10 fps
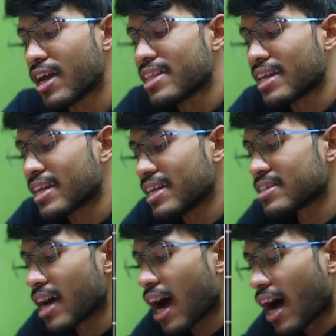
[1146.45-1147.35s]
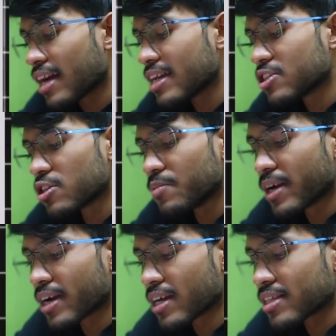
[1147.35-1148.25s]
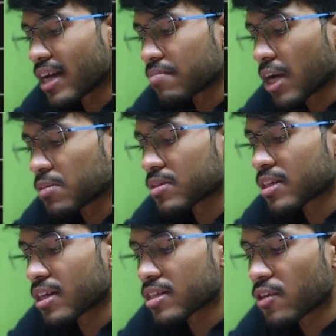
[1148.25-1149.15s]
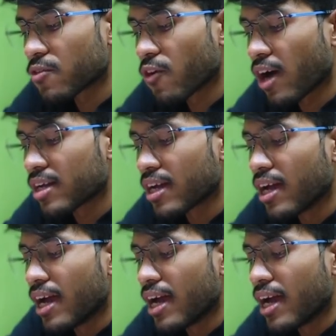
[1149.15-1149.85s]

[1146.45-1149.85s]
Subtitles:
That is, RE should be greater than, much greater than 1.